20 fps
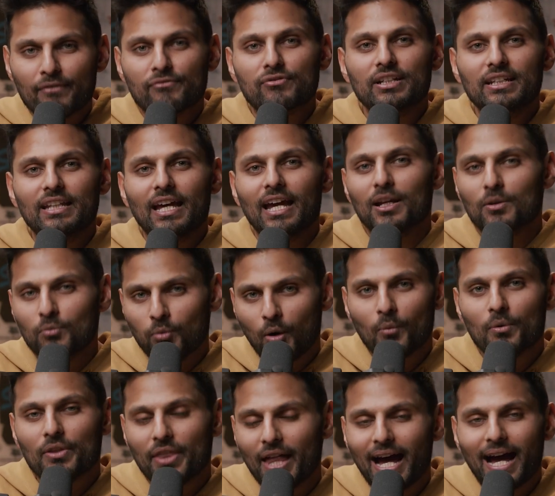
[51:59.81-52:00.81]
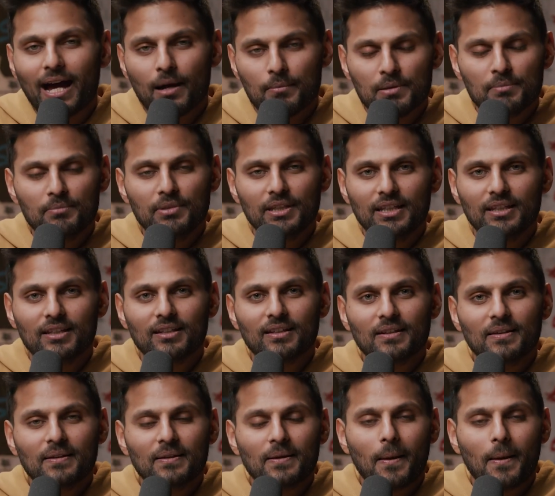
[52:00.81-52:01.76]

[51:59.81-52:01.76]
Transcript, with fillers: every day, what would that habit be?